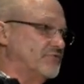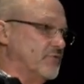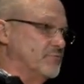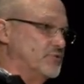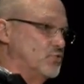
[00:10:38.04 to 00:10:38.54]

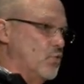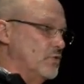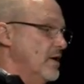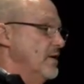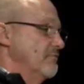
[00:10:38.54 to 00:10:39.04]
from,
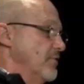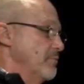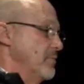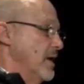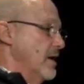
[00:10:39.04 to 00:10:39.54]

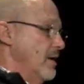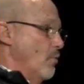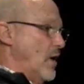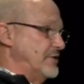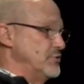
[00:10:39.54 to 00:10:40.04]
from uh,
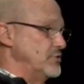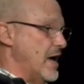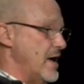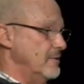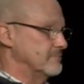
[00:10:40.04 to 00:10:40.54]
Y two
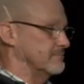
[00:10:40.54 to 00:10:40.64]
K?